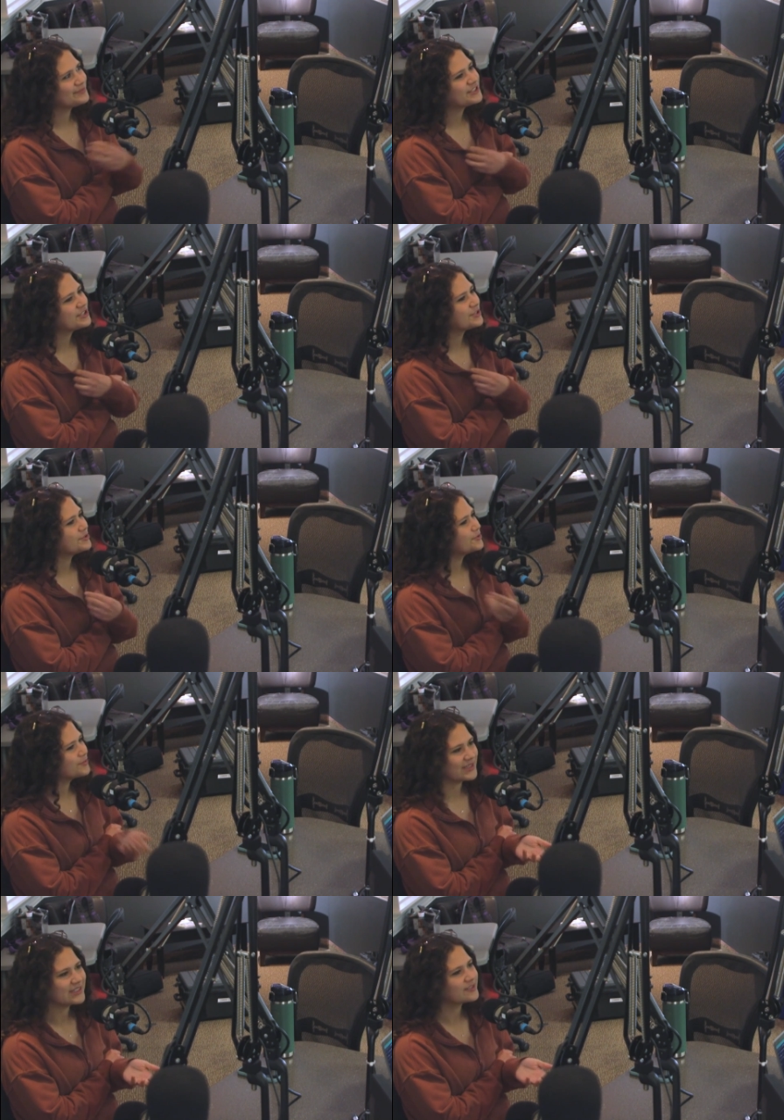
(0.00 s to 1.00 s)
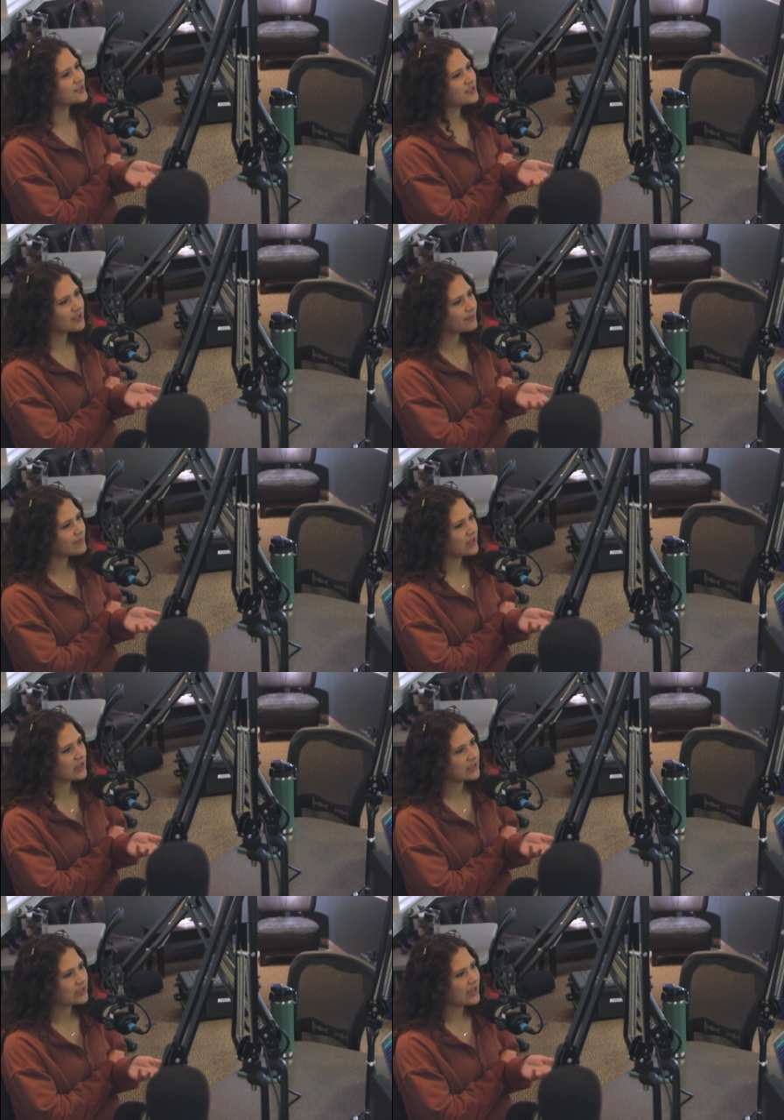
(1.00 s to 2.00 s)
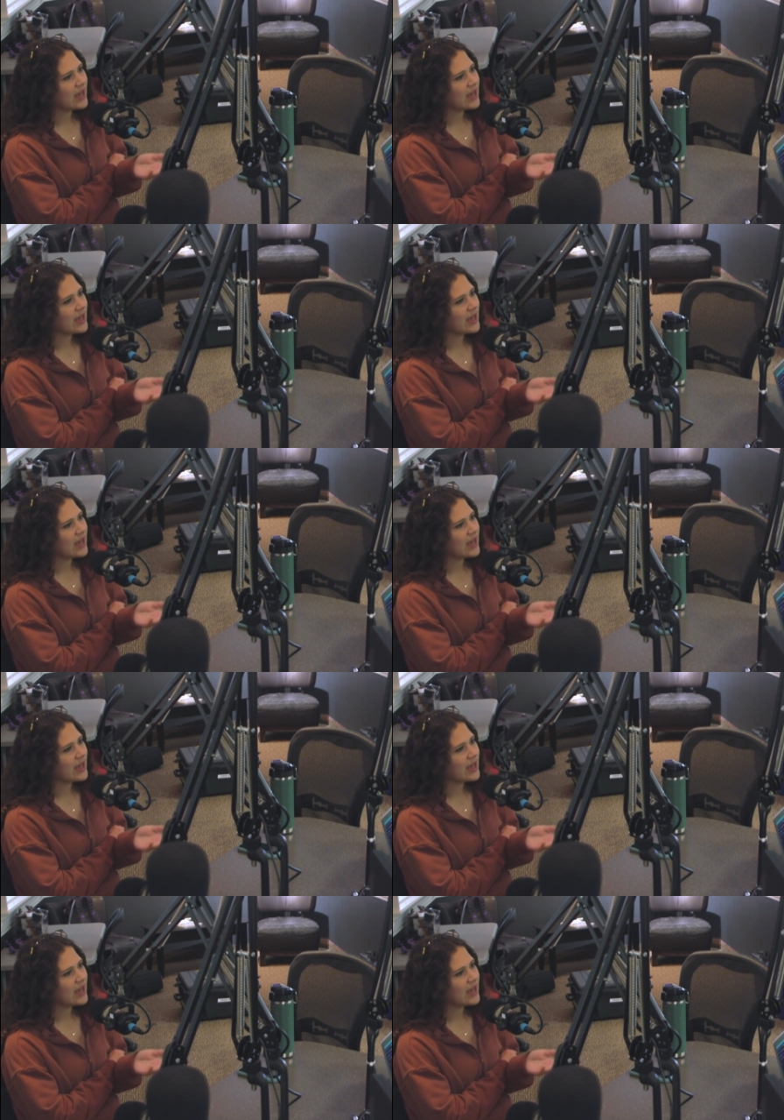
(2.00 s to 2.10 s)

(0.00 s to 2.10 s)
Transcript: 2 weeks or something.